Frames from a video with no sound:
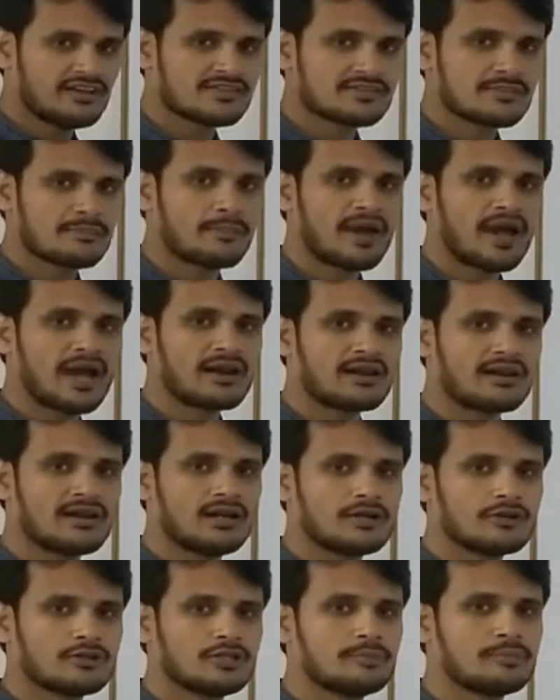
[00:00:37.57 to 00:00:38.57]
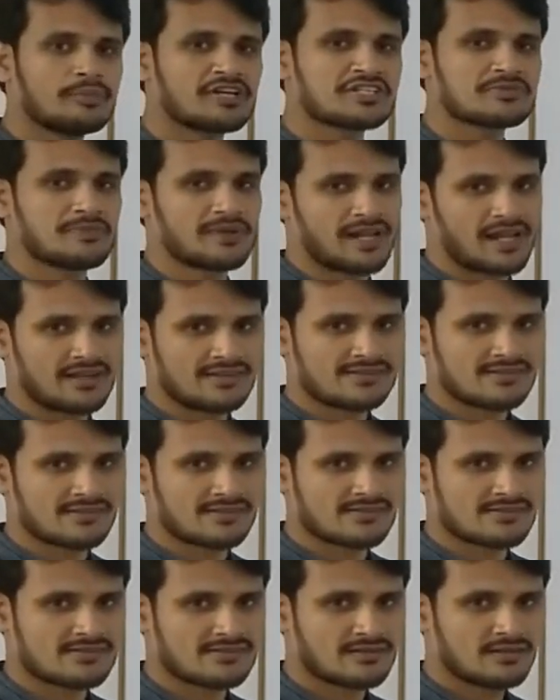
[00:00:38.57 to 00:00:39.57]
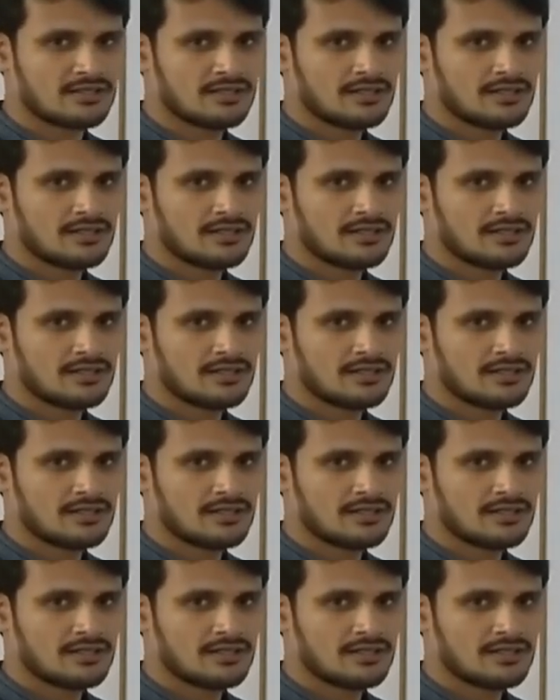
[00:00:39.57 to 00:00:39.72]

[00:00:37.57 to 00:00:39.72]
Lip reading: parallel to the principal axis.